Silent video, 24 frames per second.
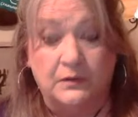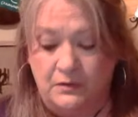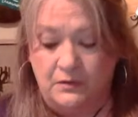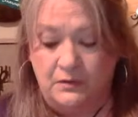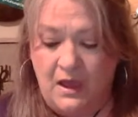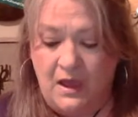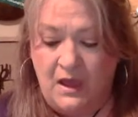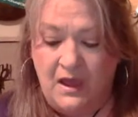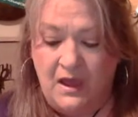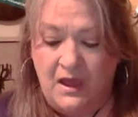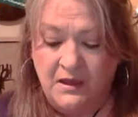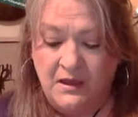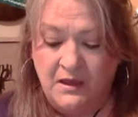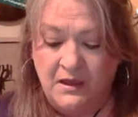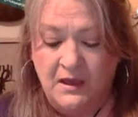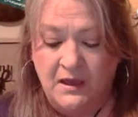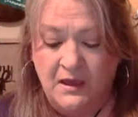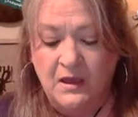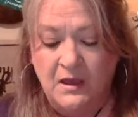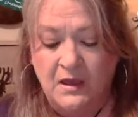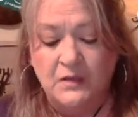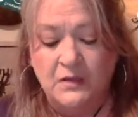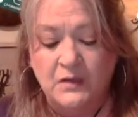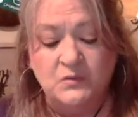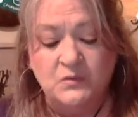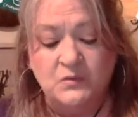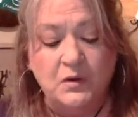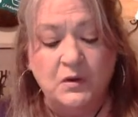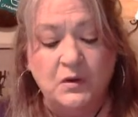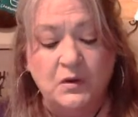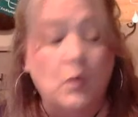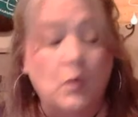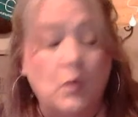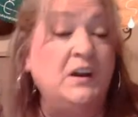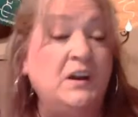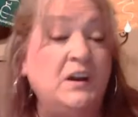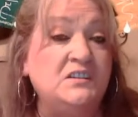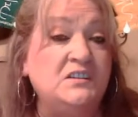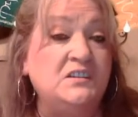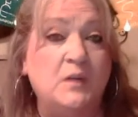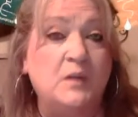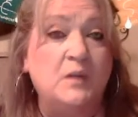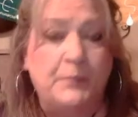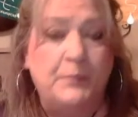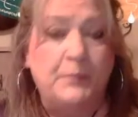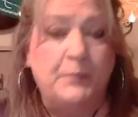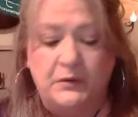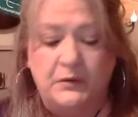okay? So, according
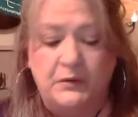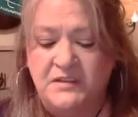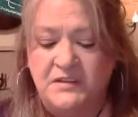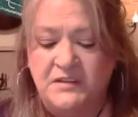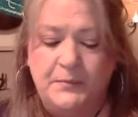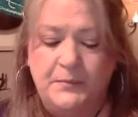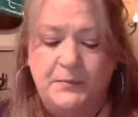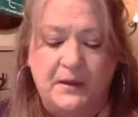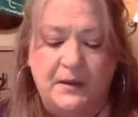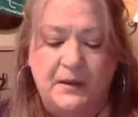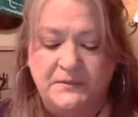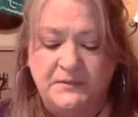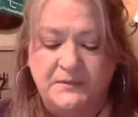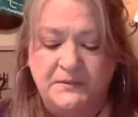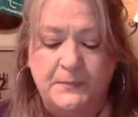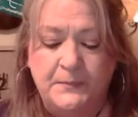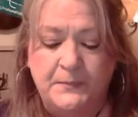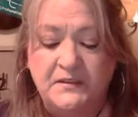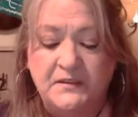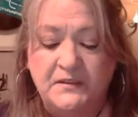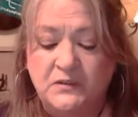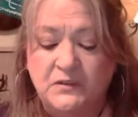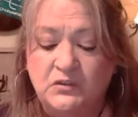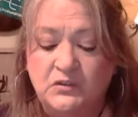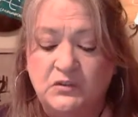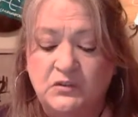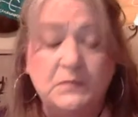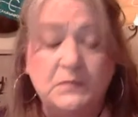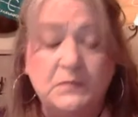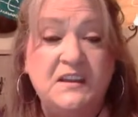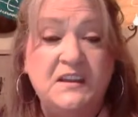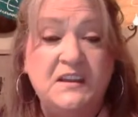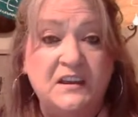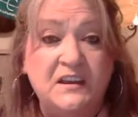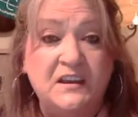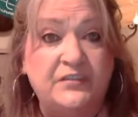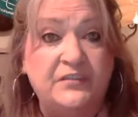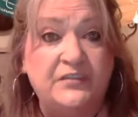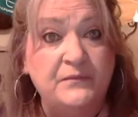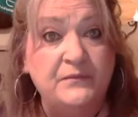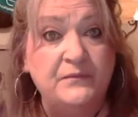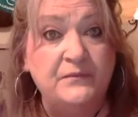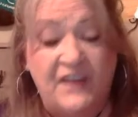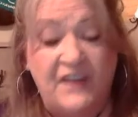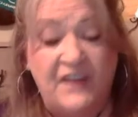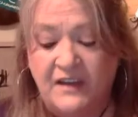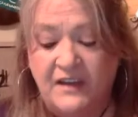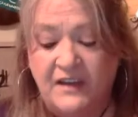to a post that popped up on social media from
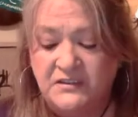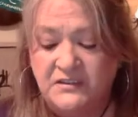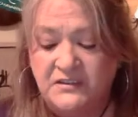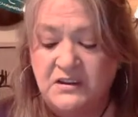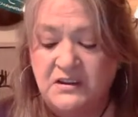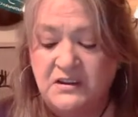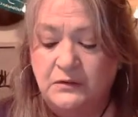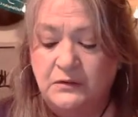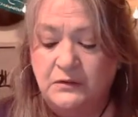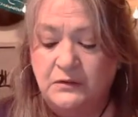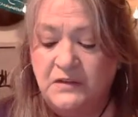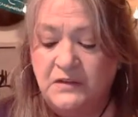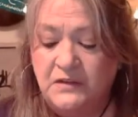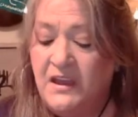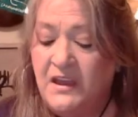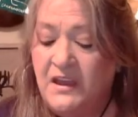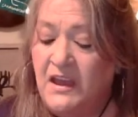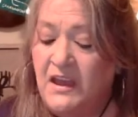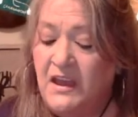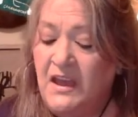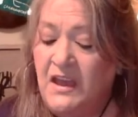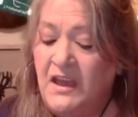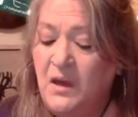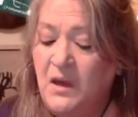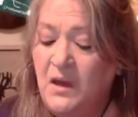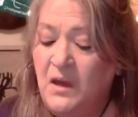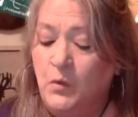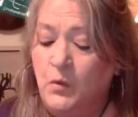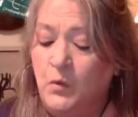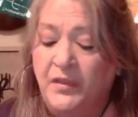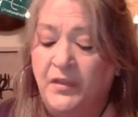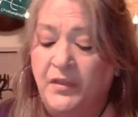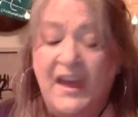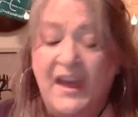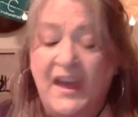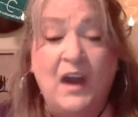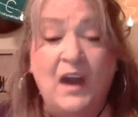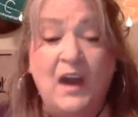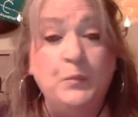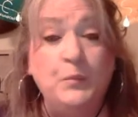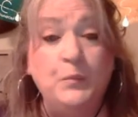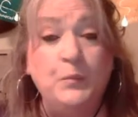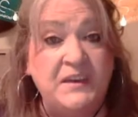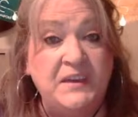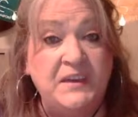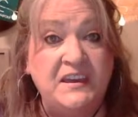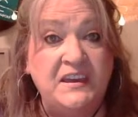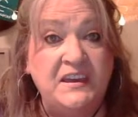Fox News, it will now
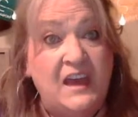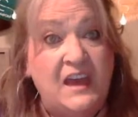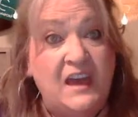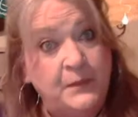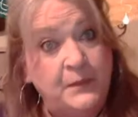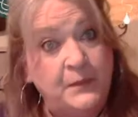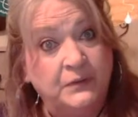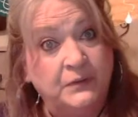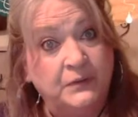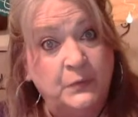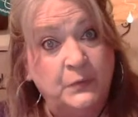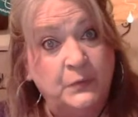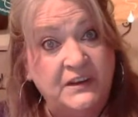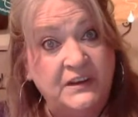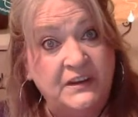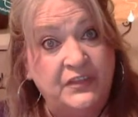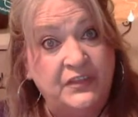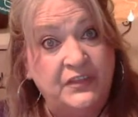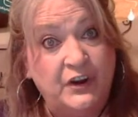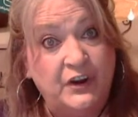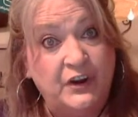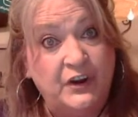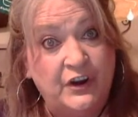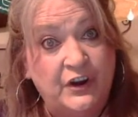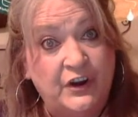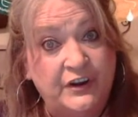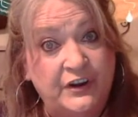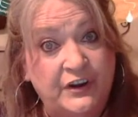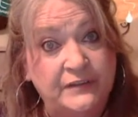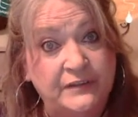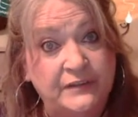be April 23rd.